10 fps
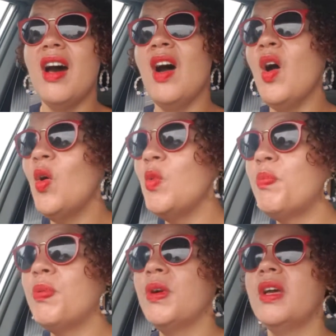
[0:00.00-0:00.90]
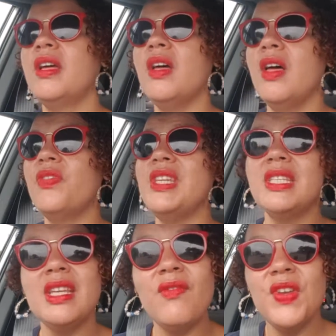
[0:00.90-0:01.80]
I hope
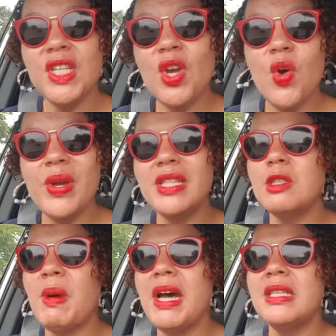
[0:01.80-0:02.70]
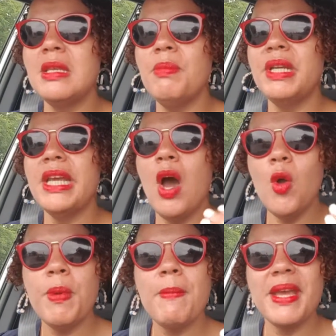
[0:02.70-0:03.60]
this video inspires somebody. I
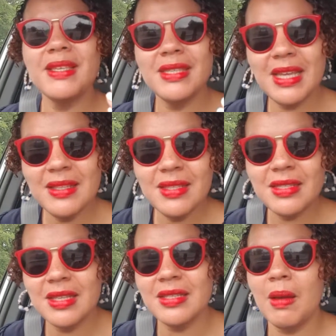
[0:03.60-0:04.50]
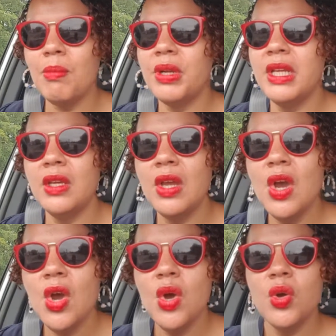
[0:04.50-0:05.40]
hope it makes sense to somebody
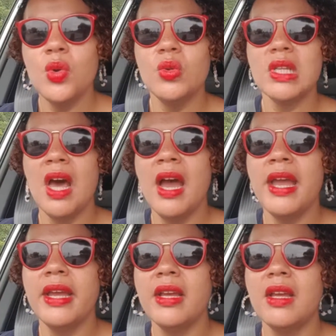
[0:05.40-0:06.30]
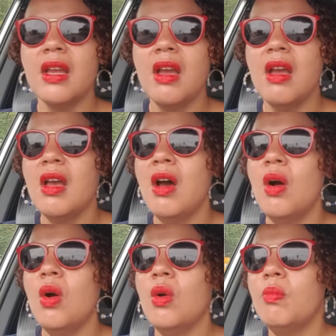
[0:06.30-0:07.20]
who's like,
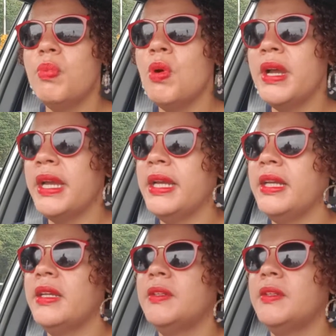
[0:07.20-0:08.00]
boy,